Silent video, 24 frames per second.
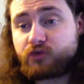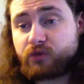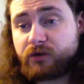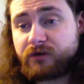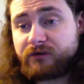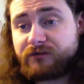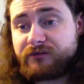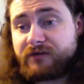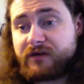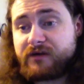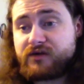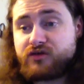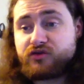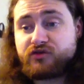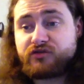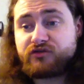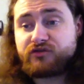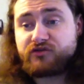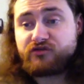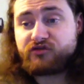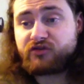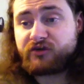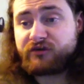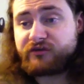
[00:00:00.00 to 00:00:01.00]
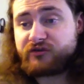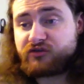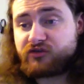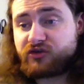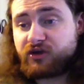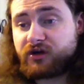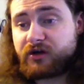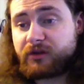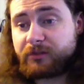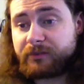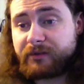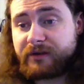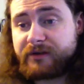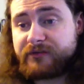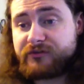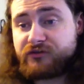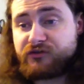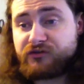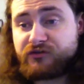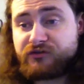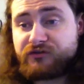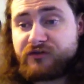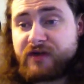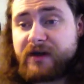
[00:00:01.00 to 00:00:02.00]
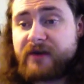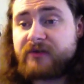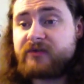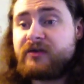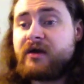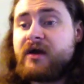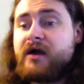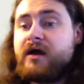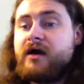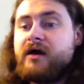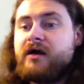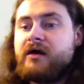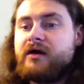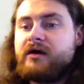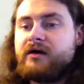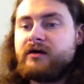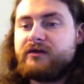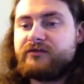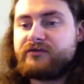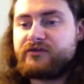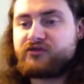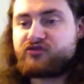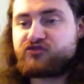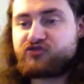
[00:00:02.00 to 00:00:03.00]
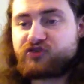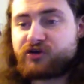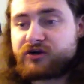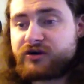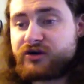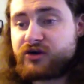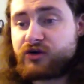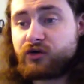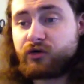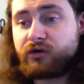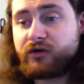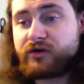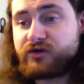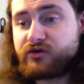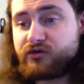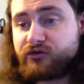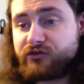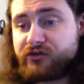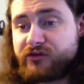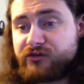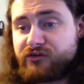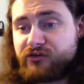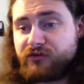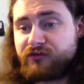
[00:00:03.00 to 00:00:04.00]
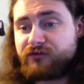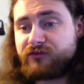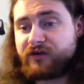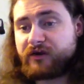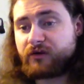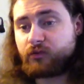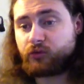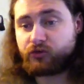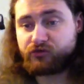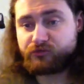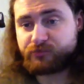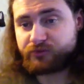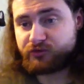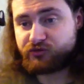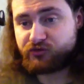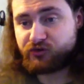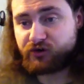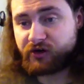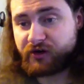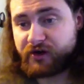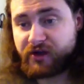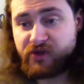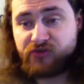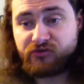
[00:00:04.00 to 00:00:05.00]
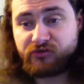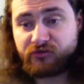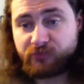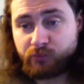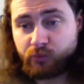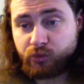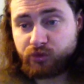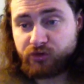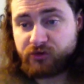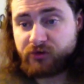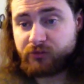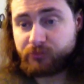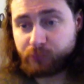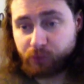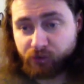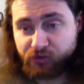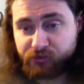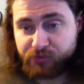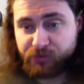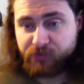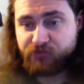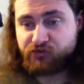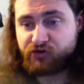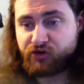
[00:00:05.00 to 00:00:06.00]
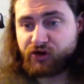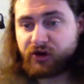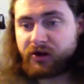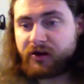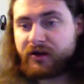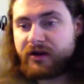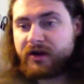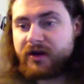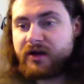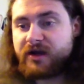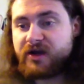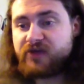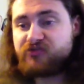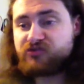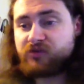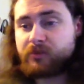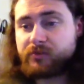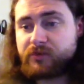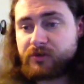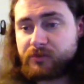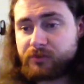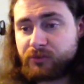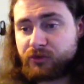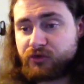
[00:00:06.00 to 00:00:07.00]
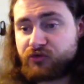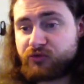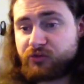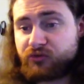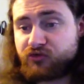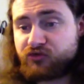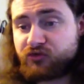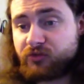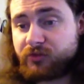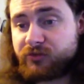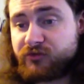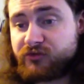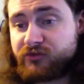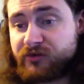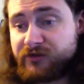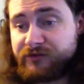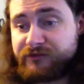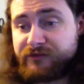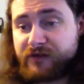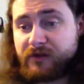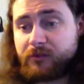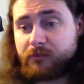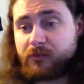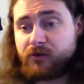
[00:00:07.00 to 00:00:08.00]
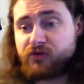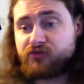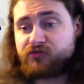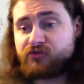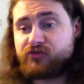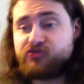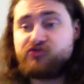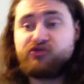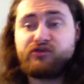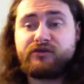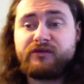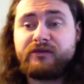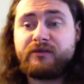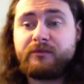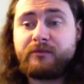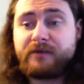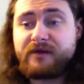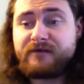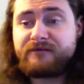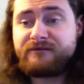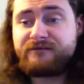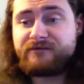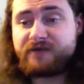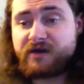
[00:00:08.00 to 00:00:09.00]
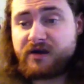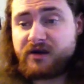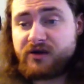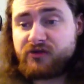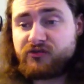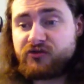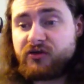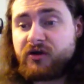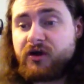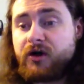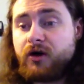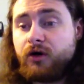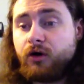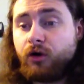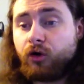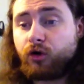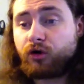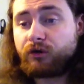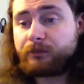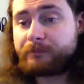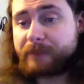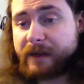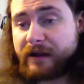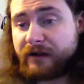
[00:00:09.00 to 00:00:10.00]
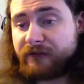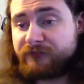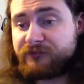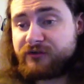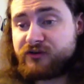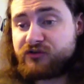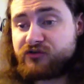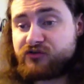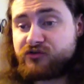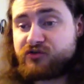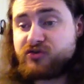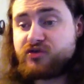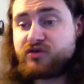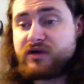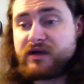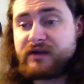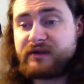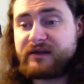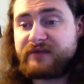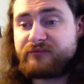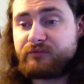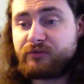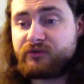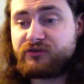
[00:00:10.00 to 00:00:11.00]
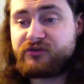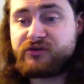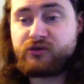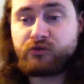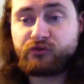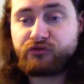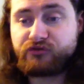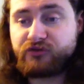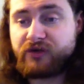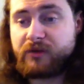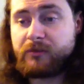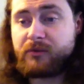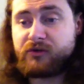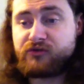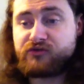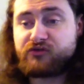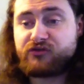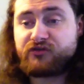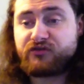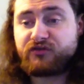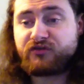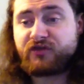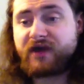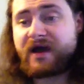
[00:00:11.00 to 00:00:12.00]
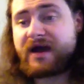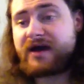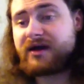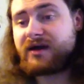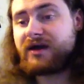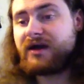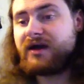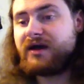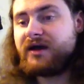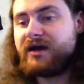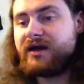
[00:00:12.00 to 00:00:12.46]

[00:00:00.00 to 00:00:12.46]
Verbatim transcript: a quick effect you can discard this card applied this effect this turn you can only use this effect once per turn eight once per turn each time your opponent spells summons an effect monster during the main phase or battle phase you gain life points equal to that monster's attack